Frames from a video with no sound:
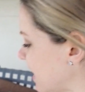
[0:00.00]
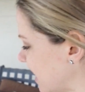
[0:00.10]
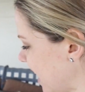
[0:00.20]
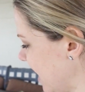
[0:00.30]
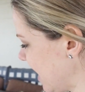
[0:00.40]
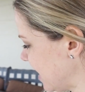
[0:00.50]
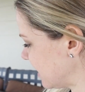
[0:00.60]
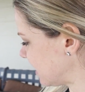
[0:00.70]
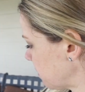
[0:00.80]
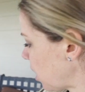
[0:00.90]
it
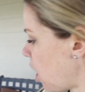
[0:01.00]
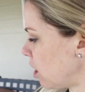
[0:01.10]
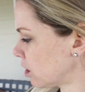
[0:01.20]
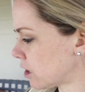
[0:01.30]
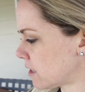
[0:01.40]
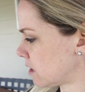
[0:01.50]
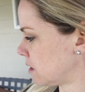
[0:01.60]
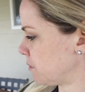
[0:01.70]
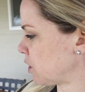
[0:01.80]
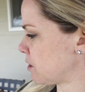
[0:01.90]
is some collards,
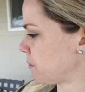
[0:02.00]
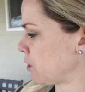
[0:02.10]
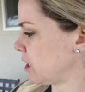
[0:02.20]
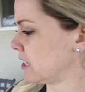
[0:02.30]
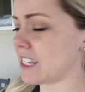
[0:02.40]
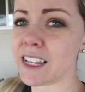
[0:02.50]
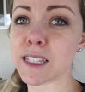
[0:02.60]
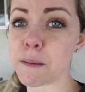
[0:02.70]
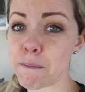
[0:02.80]
some turnip greens, and some